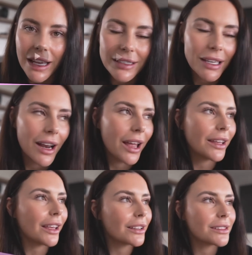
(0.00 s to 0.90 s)

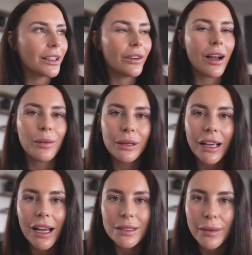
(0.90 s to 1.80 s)
I can't tell you how many
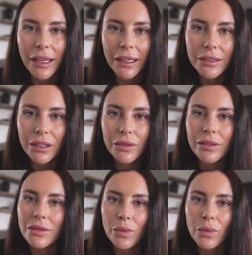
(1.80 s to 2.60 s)
guys make excuses